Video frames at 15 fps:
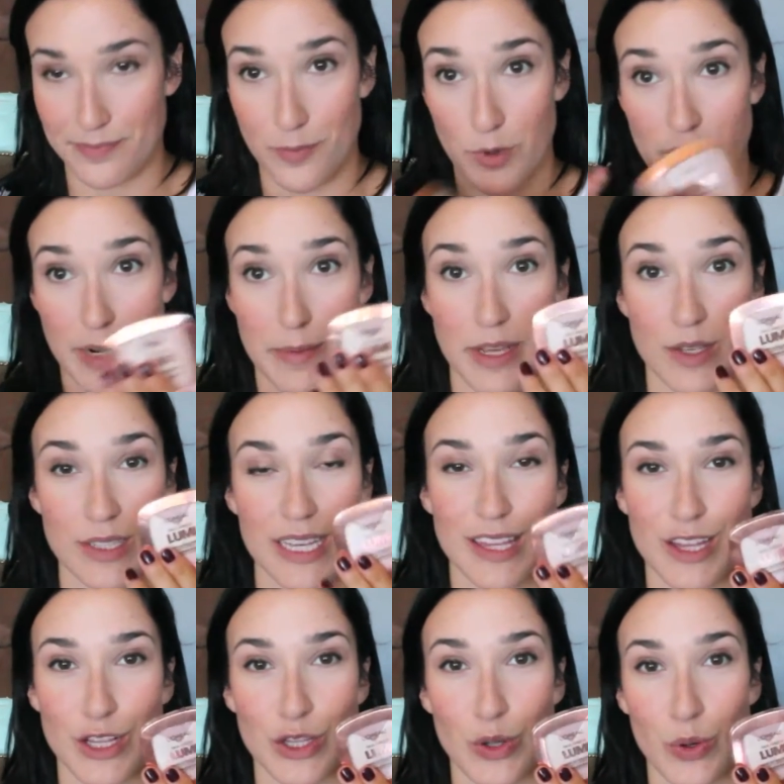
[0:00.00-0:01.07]
We're going to be using
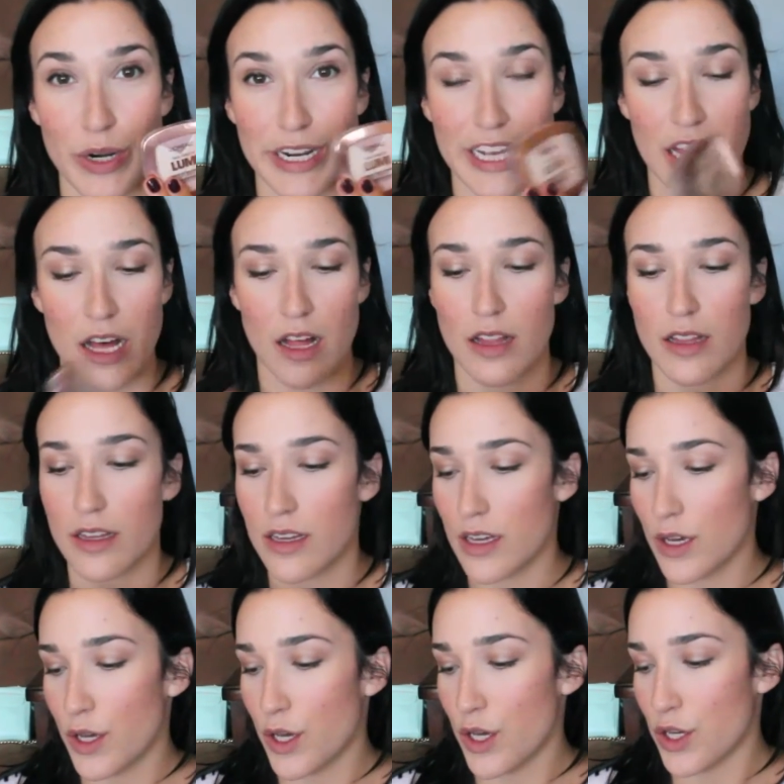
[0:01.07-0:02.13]
the L'Oreal
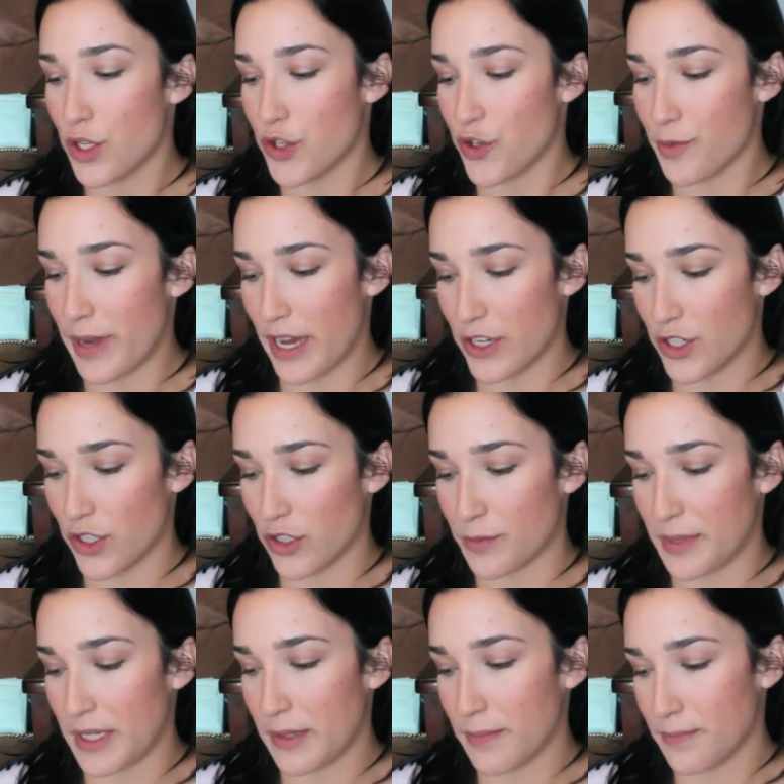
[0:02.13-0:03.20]
True Match
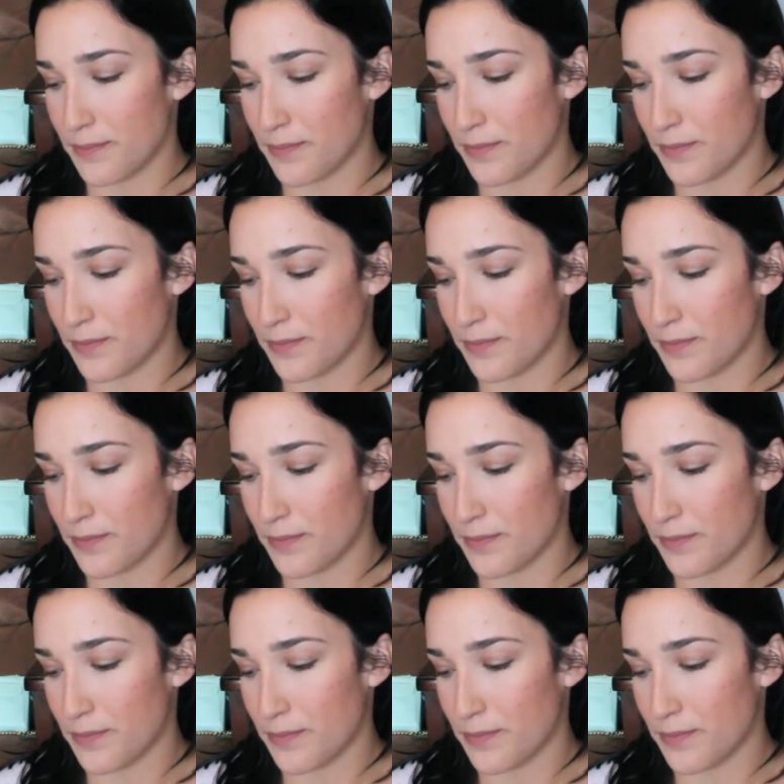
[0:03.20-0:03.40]
Lumi.